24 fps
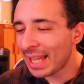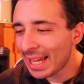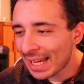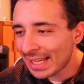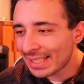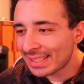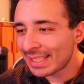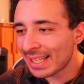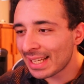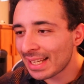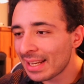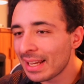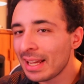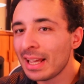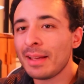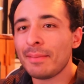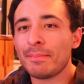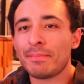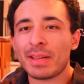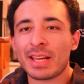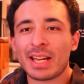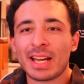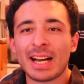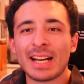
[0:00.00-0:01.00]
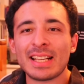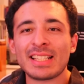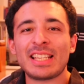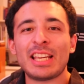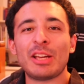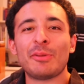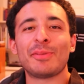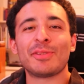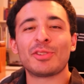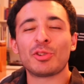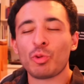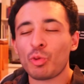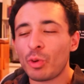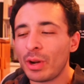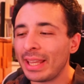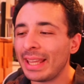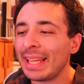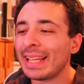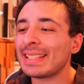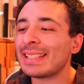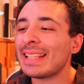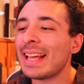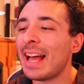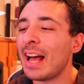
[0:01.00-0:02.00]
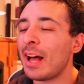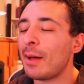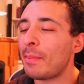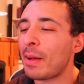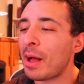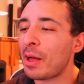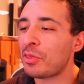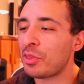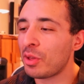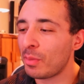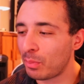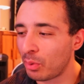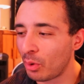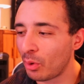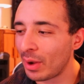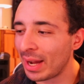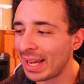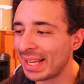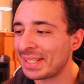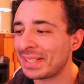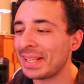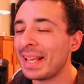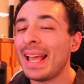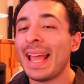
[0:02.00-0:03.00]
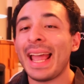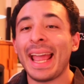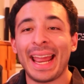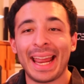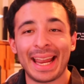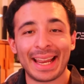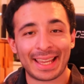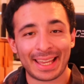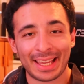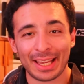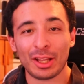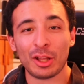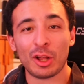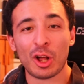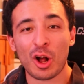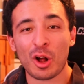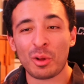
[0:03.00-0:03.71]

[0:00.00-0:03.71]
like I said, because he was willing to help out the boys and kill